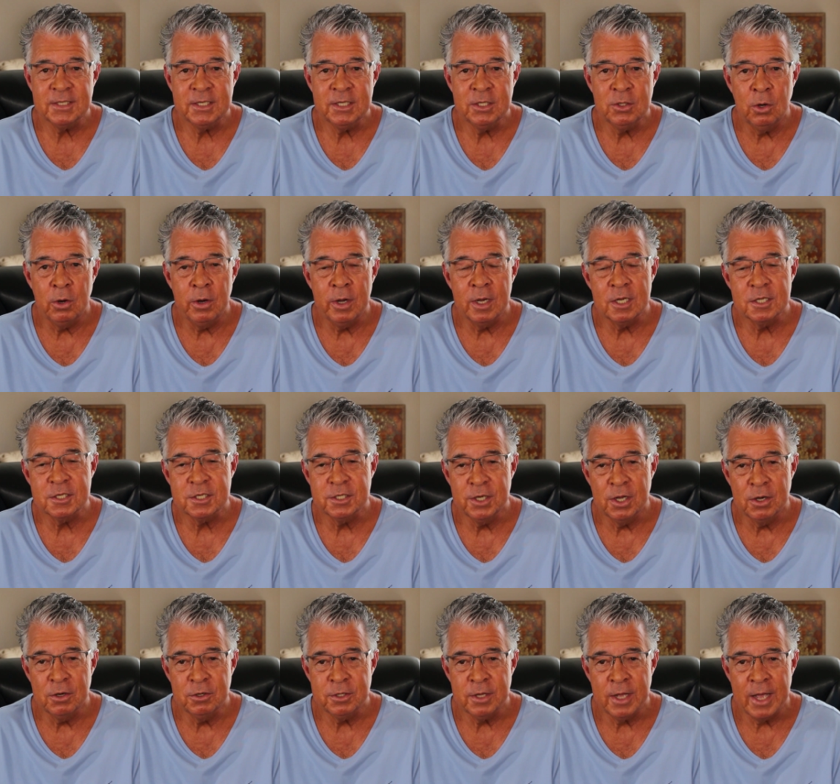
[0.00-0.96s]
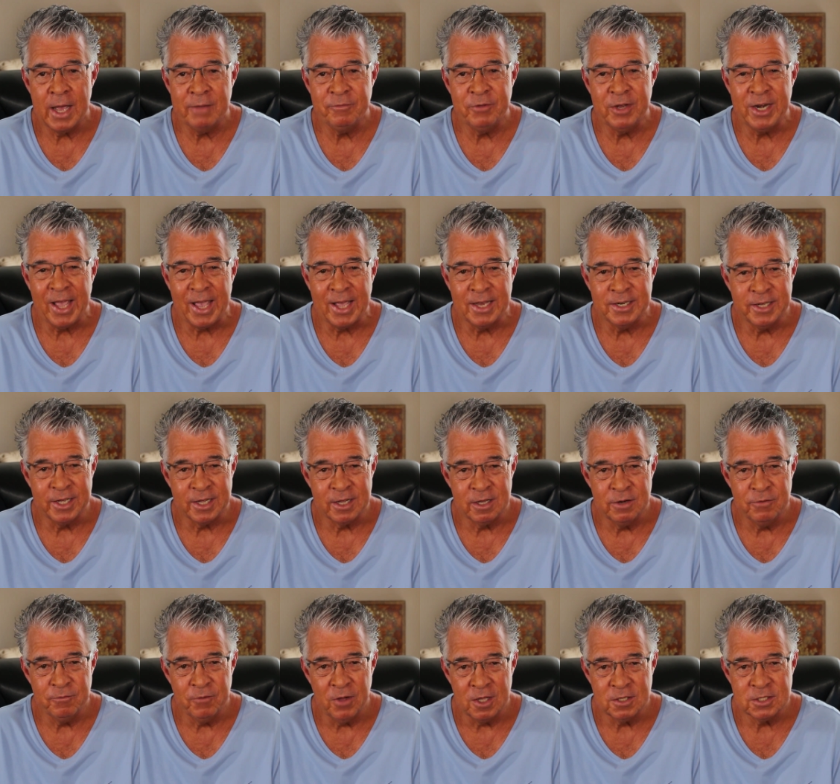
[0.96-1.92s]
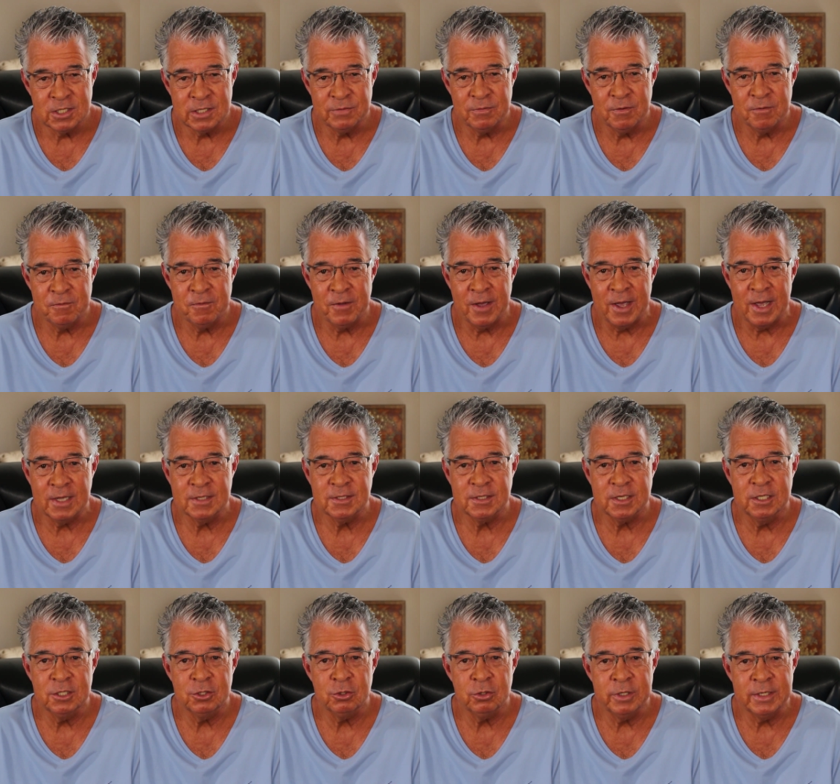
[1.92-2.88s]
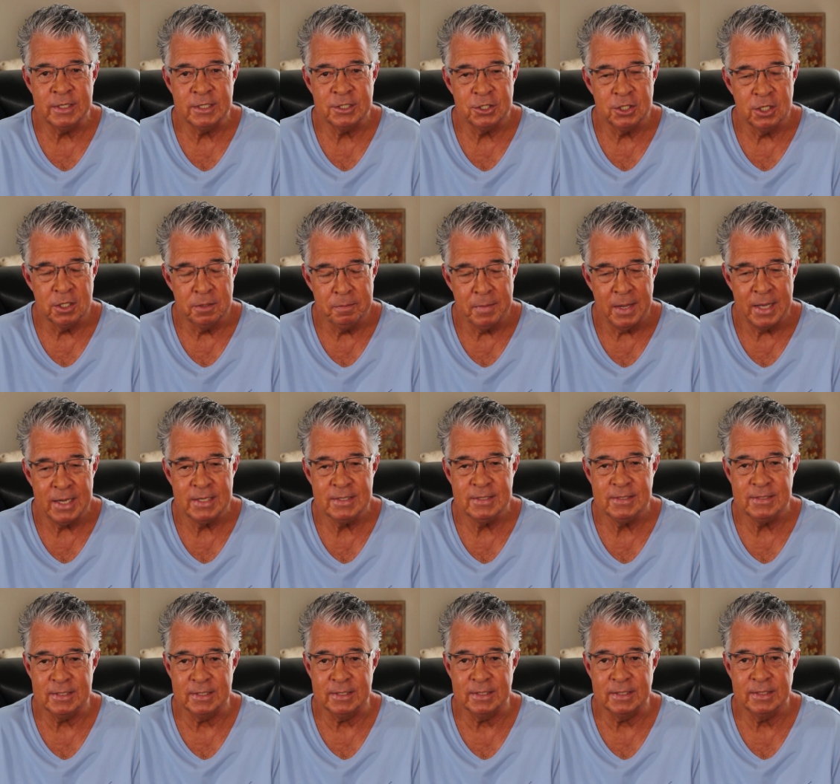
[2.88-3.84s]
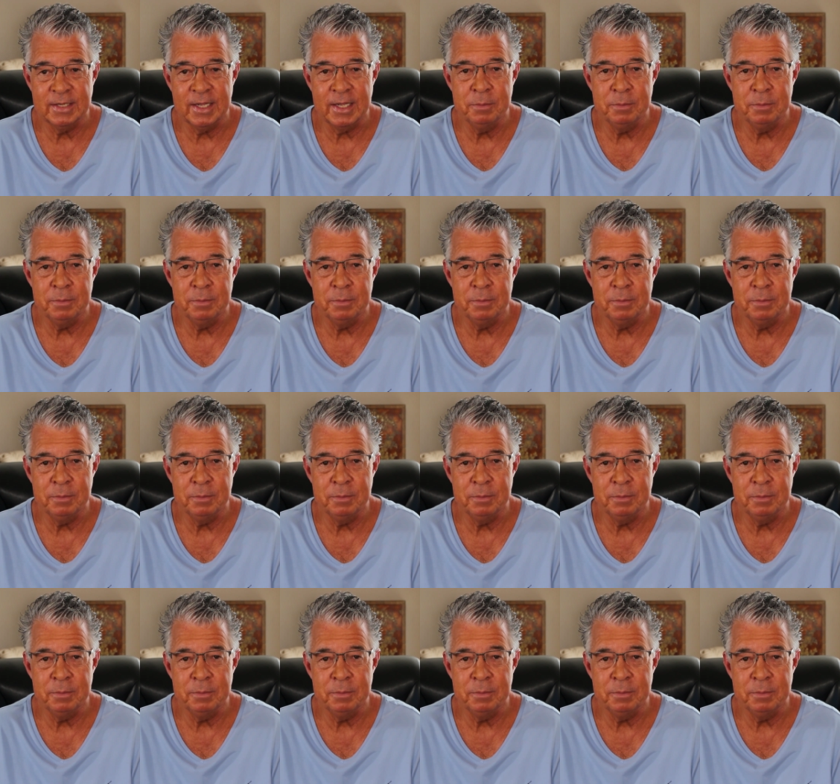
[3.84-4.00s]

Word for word: seed oil is known to have an anticonvulsive effects in traditional medicine,